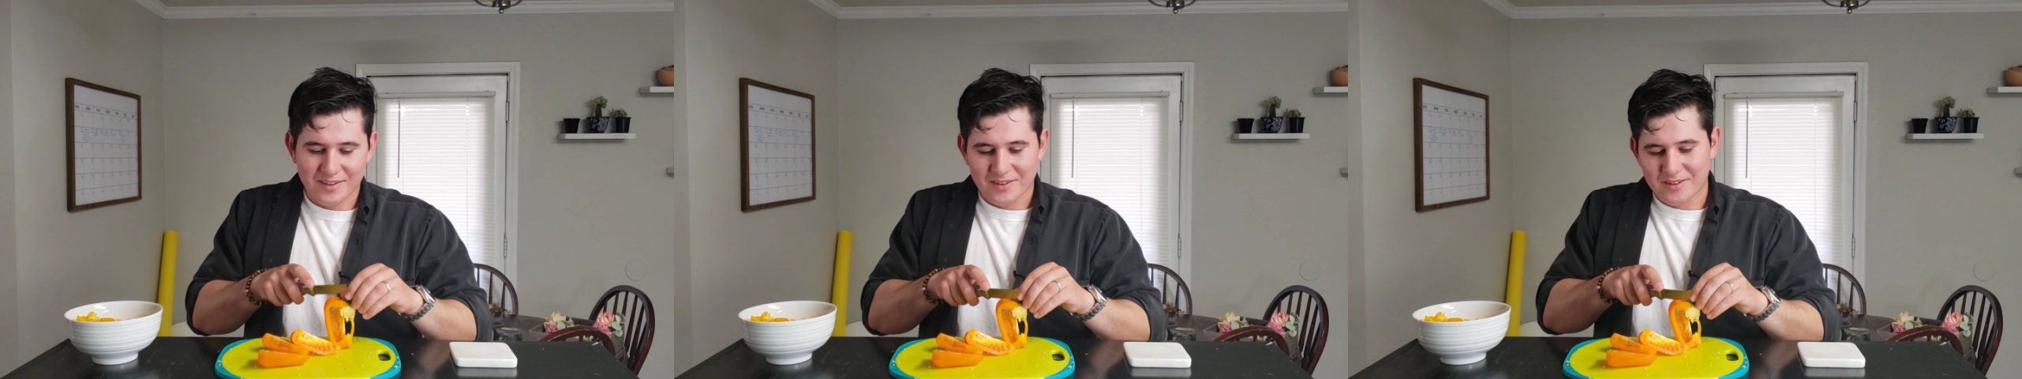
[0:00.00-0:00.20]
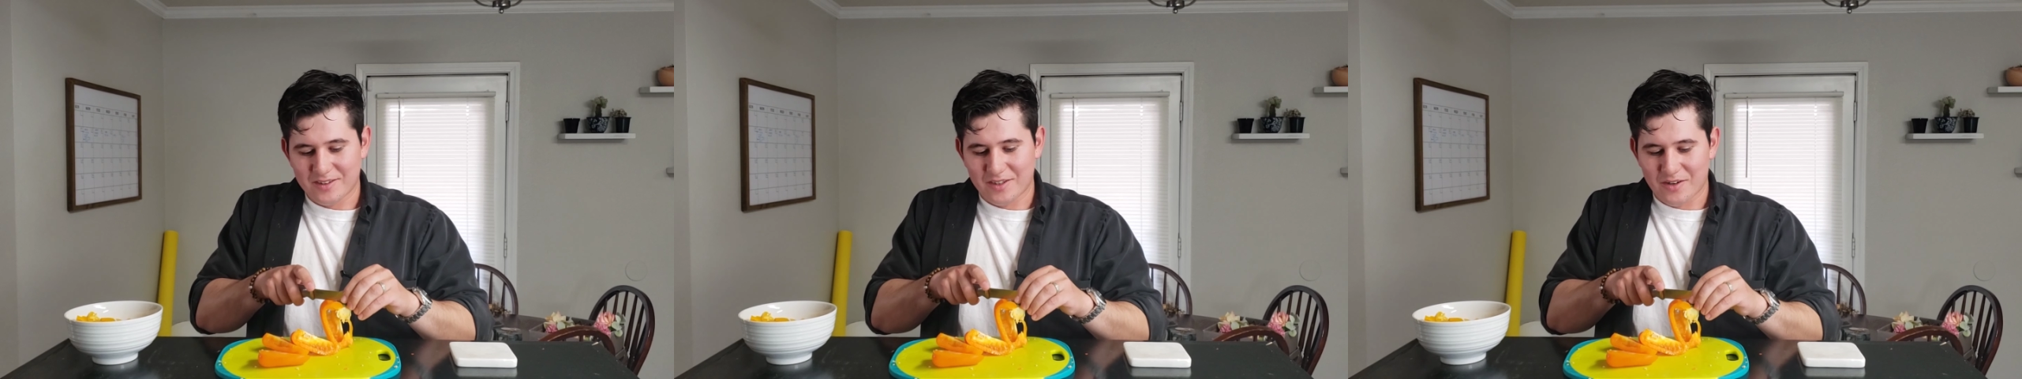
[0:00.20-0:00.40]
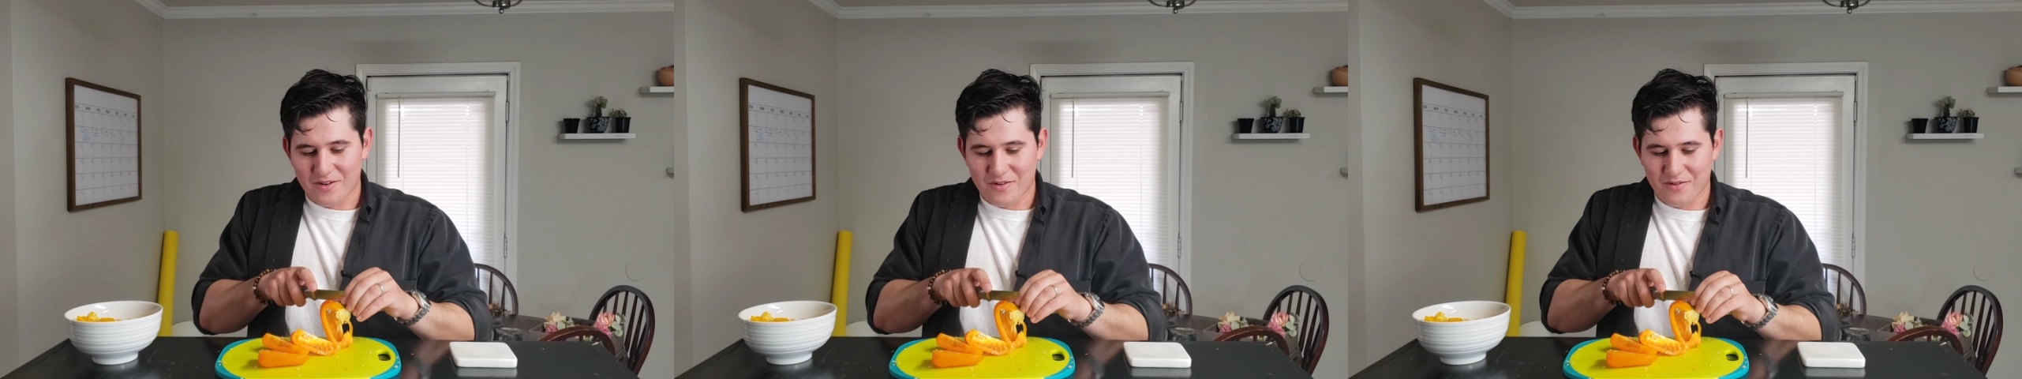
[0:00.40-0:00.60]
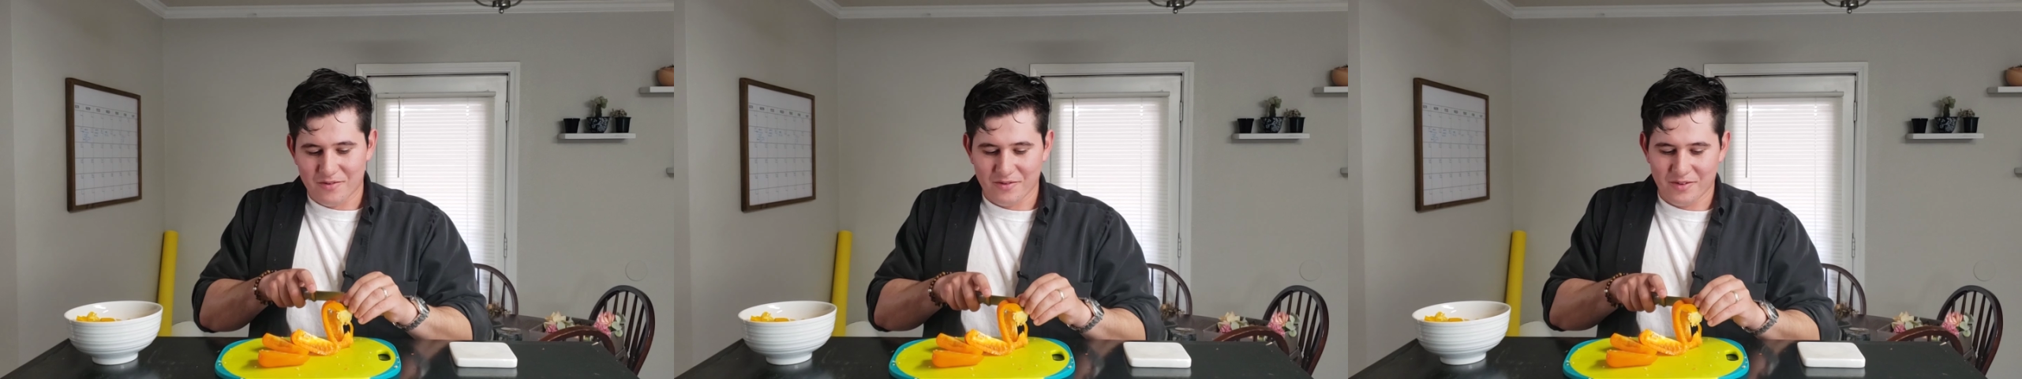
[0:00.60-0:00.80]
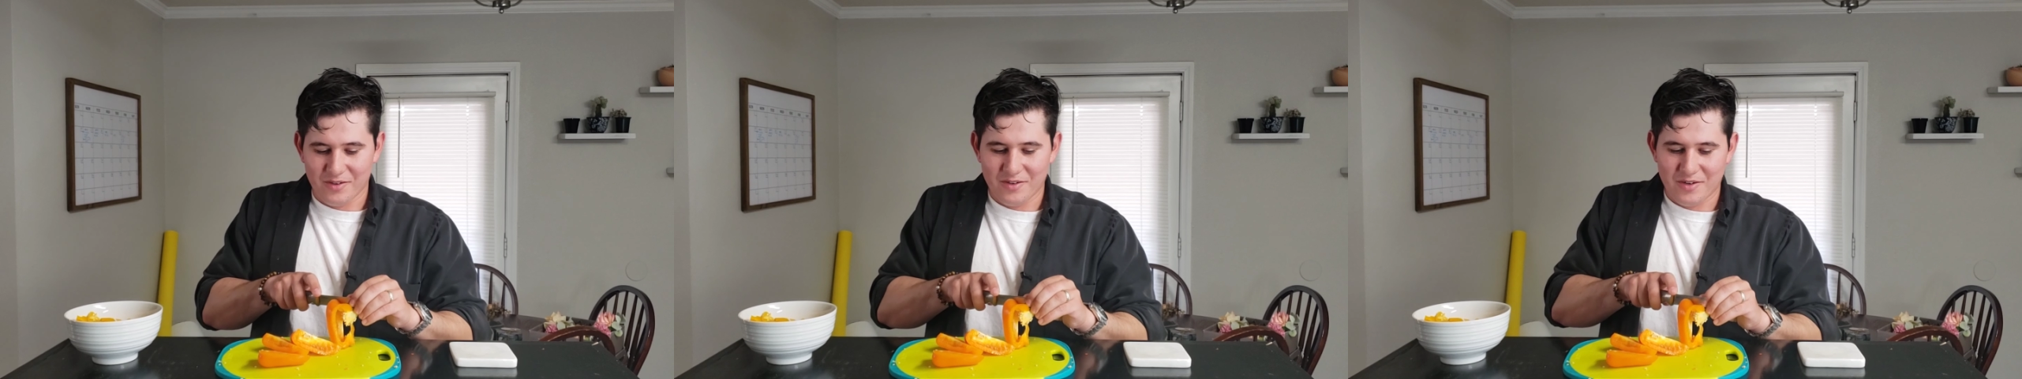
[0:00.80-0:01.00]

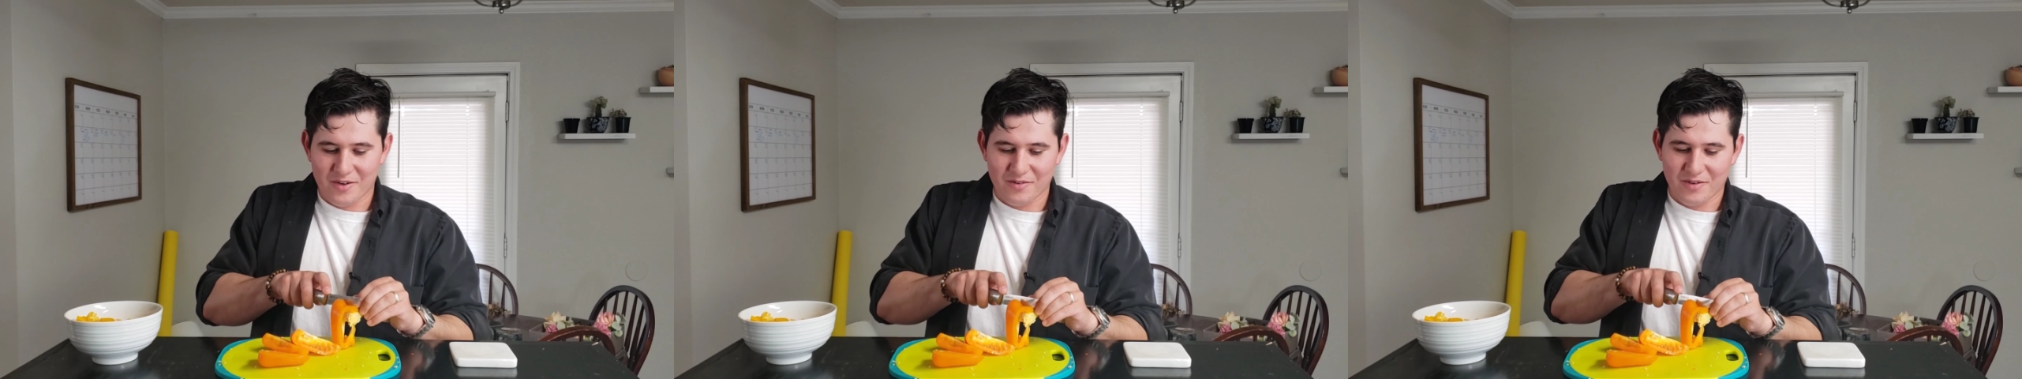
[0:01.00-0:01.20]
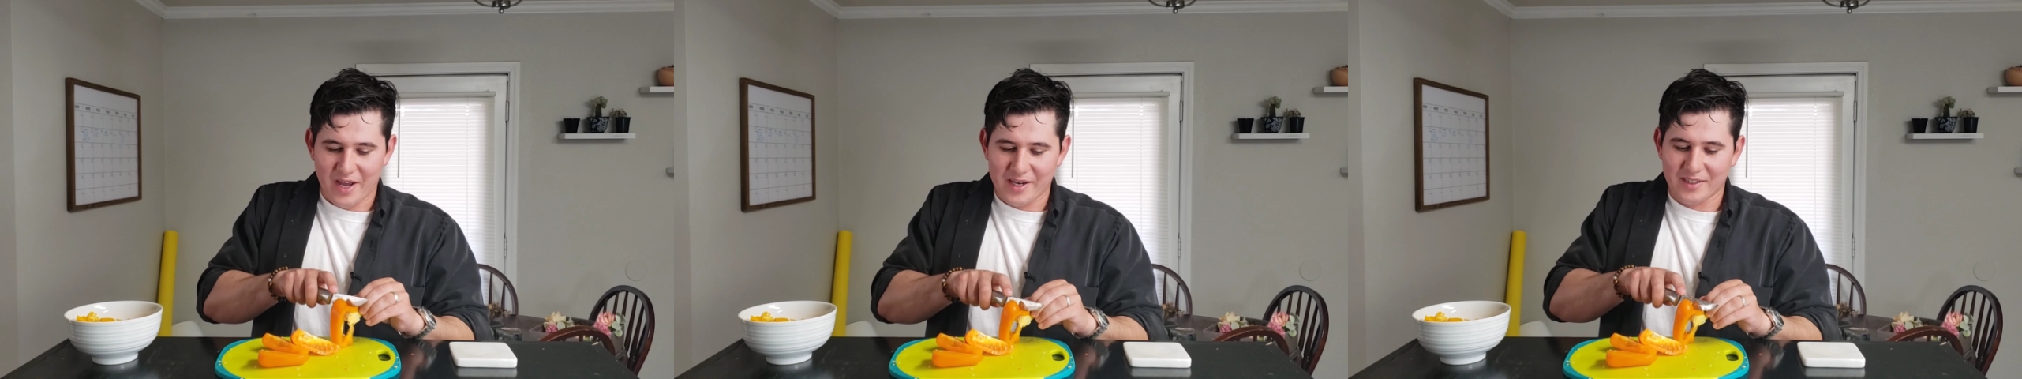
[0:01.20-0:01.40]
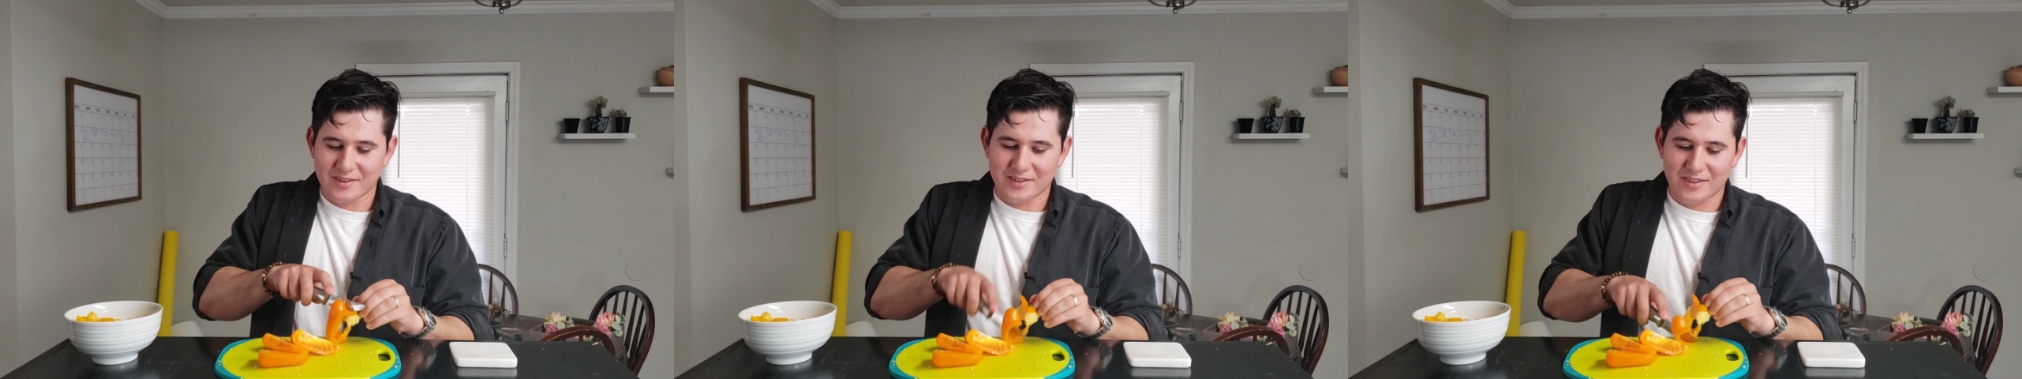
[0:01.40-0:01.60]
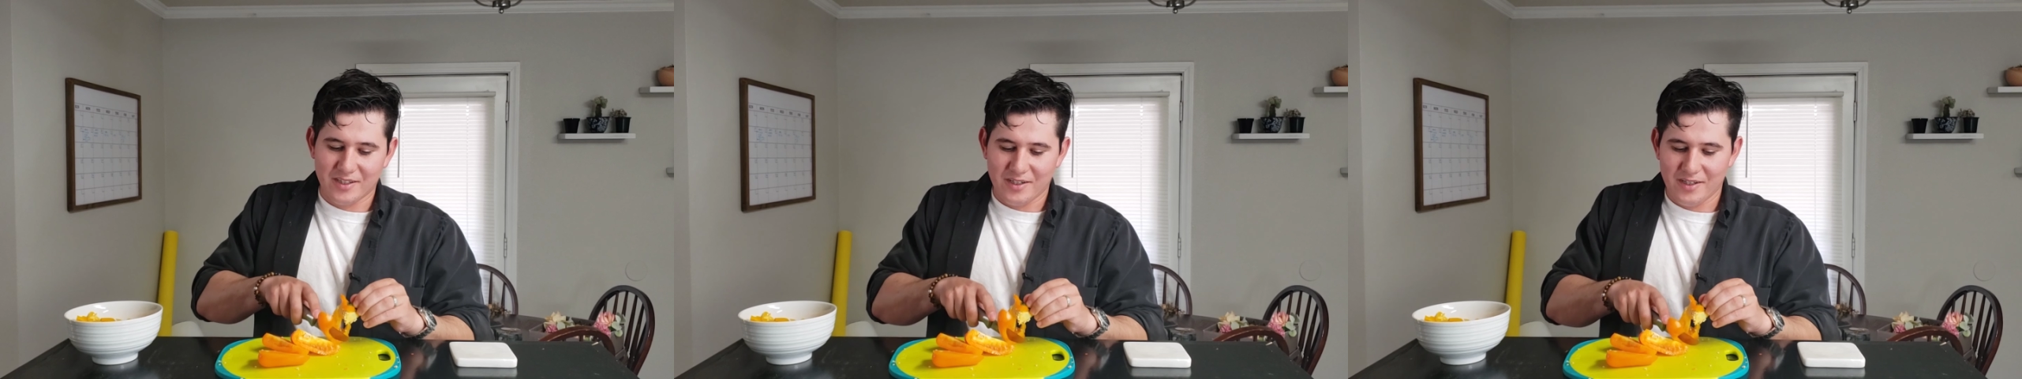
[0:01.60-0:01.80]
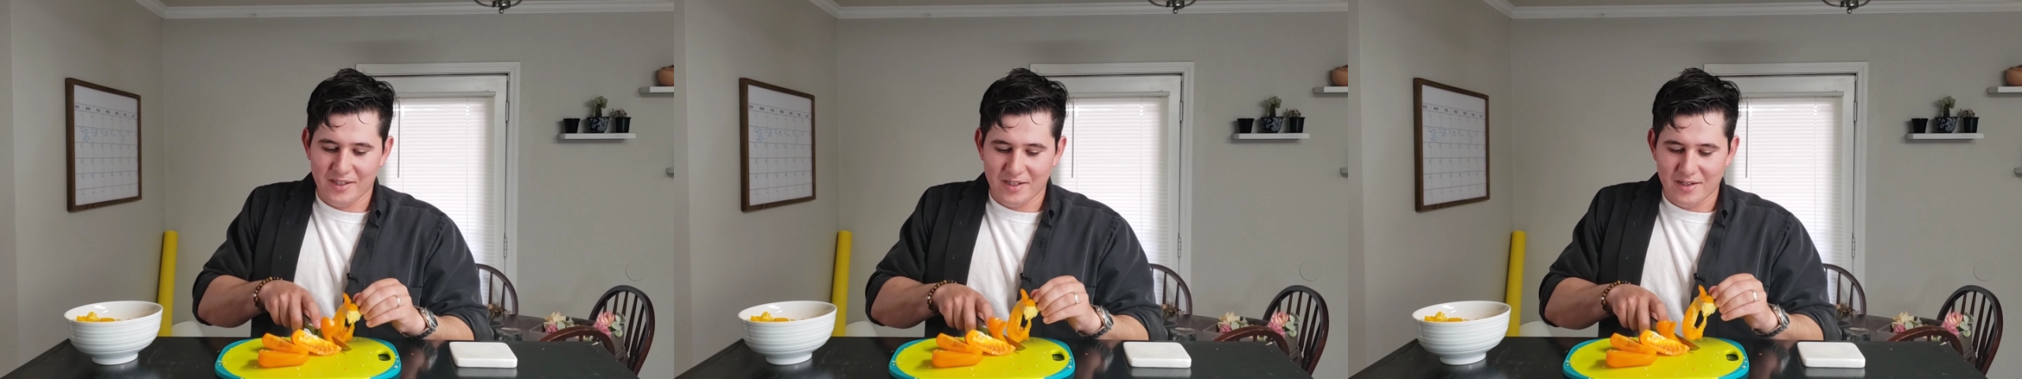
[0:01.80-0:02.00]
so you know, I can
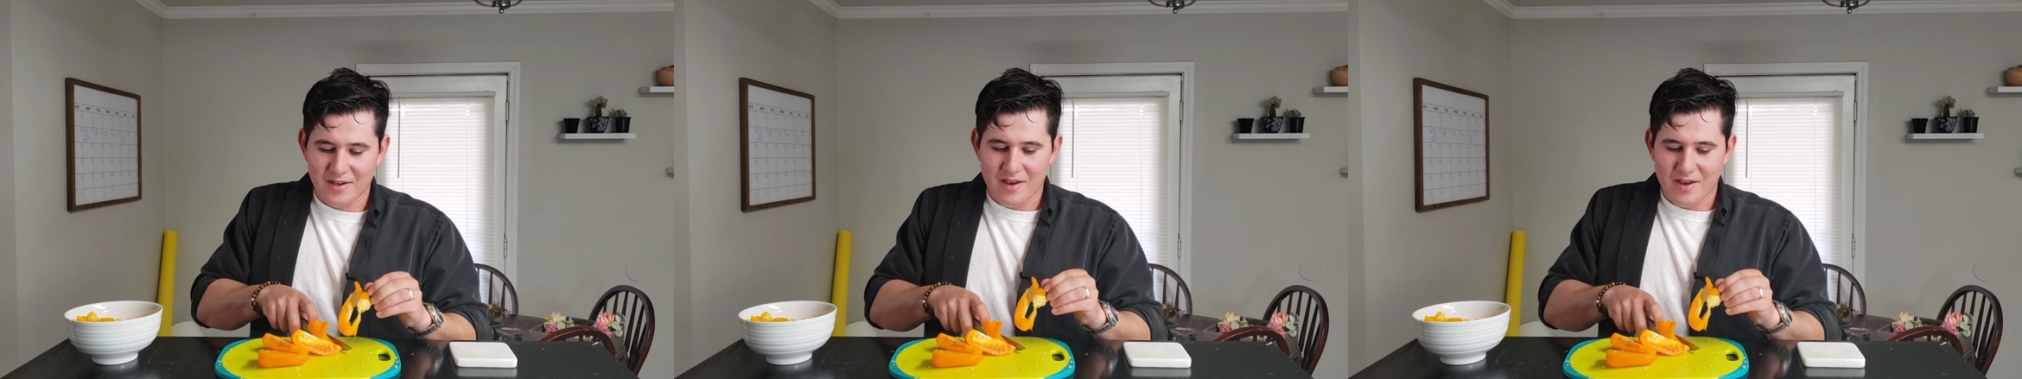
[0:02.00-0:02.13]
study